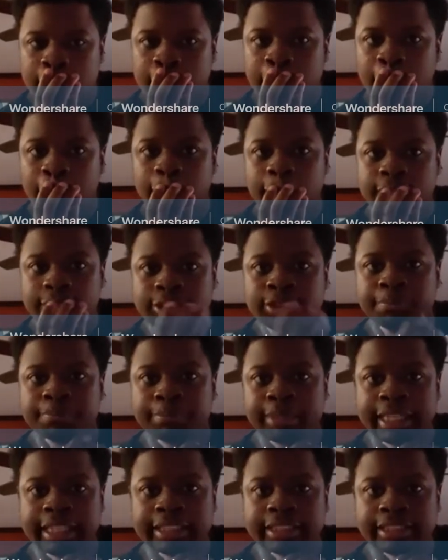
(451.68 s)
Y'all are
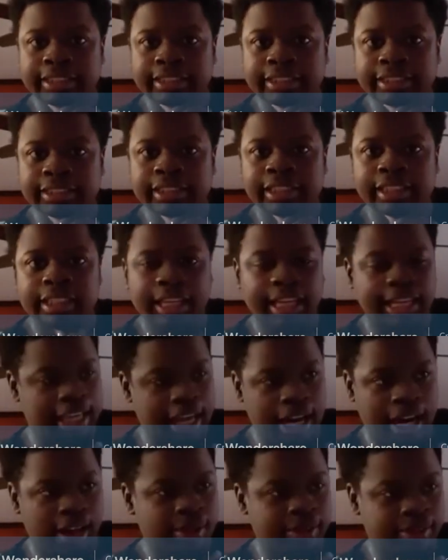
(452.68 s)
some beasts.
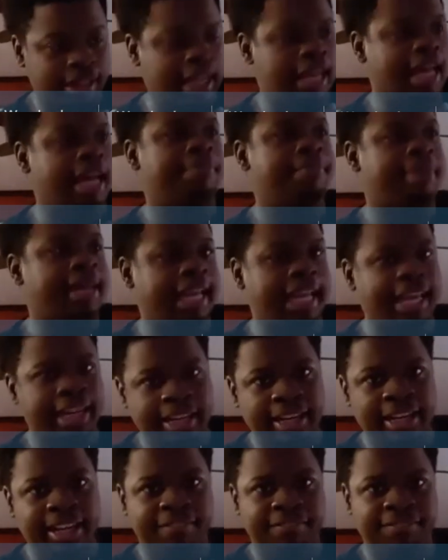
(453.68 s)
Like, I've been
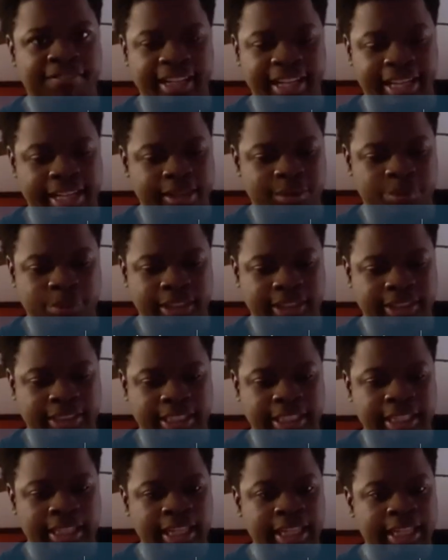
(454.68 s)
editing for like,
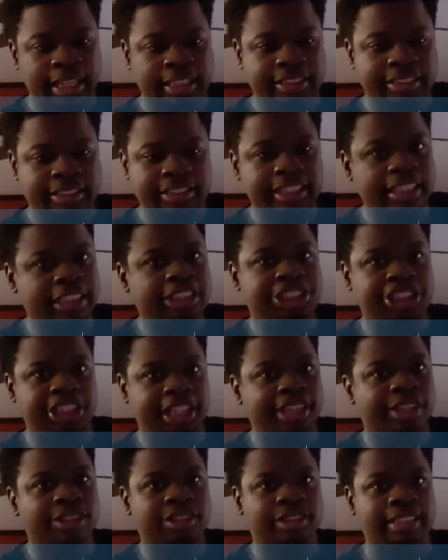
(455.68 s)
6
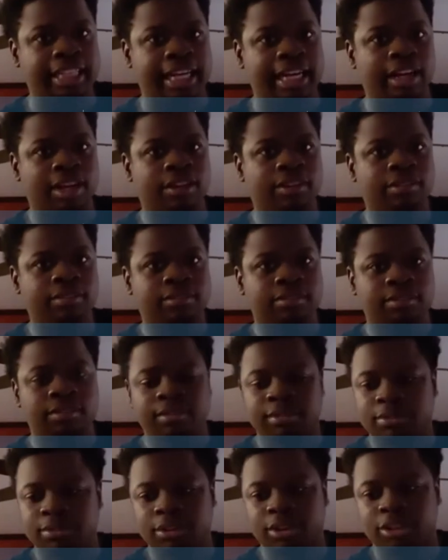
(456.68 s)
years now?
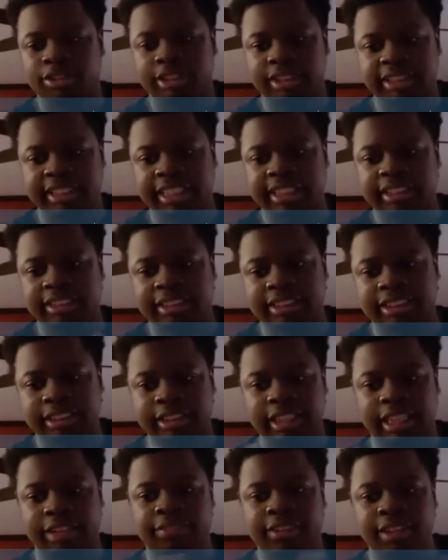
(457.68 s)
Well,
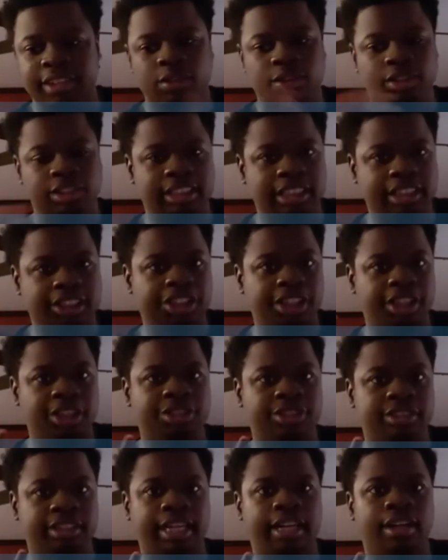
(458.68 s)
seven or six
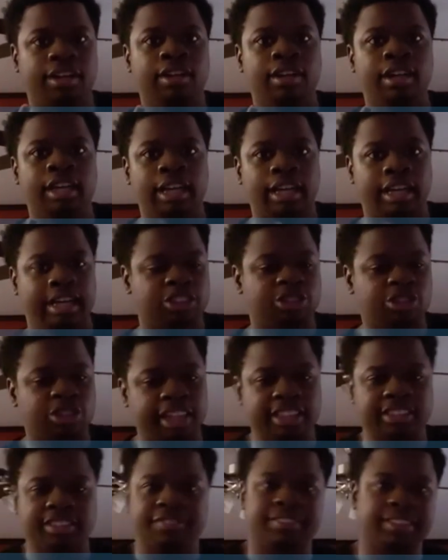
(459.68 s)
years now. Like
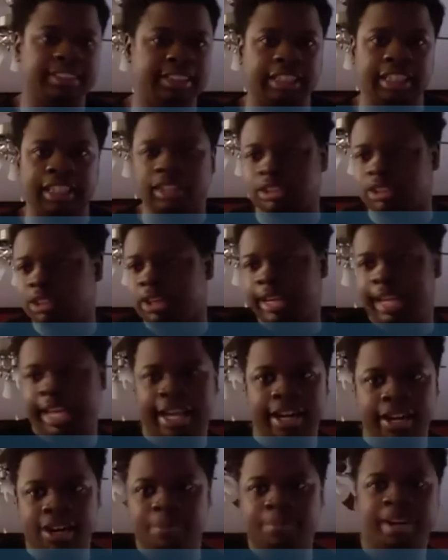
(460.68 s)
2015, I started
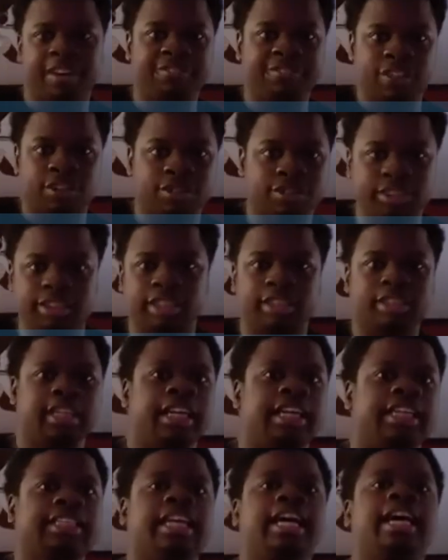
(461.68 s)
editing on my phone,
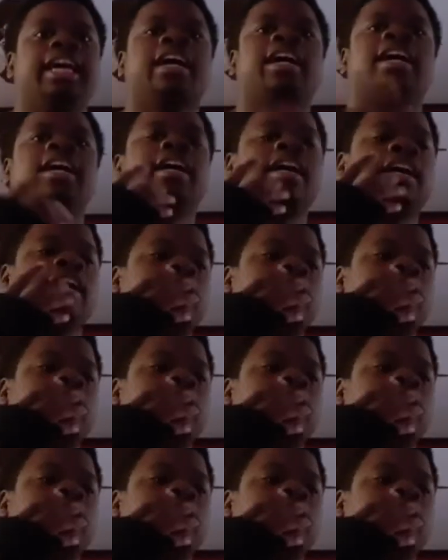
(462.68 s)
something like that.